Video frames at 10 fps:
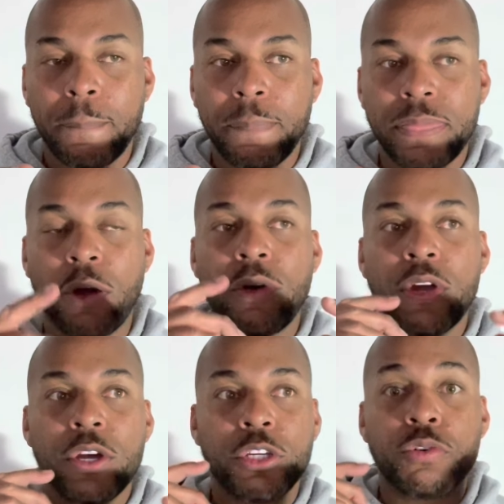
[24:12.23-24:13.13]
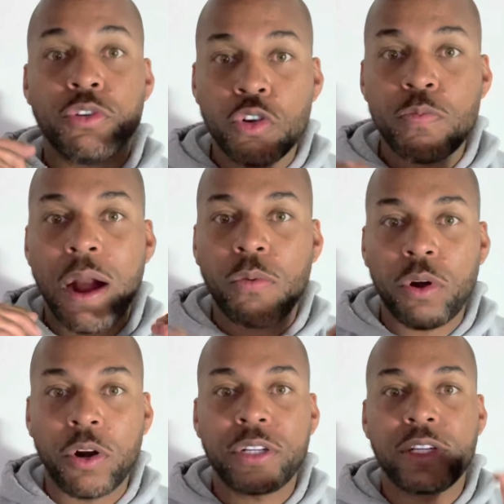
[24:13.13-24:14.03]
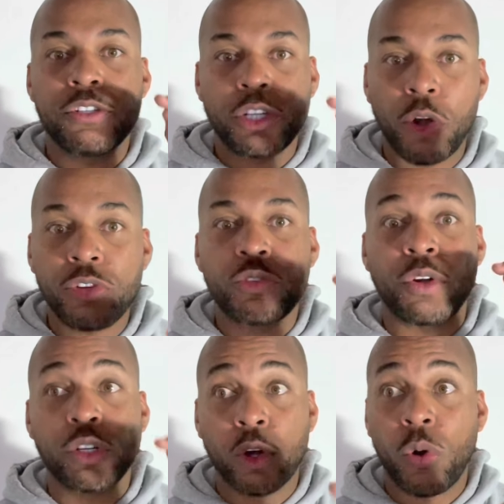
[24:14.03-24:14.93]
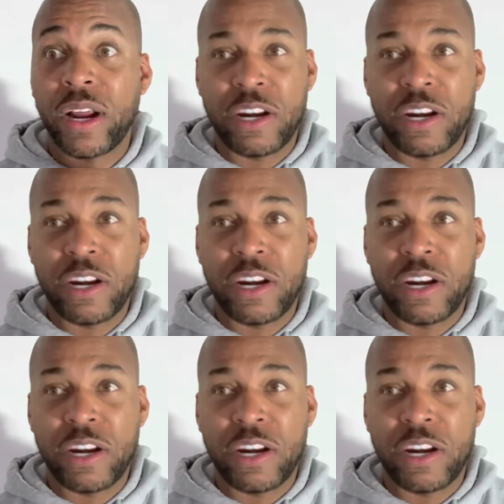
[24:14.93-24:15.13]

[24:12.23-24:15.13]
No, you knew my word and you chose to ignore it.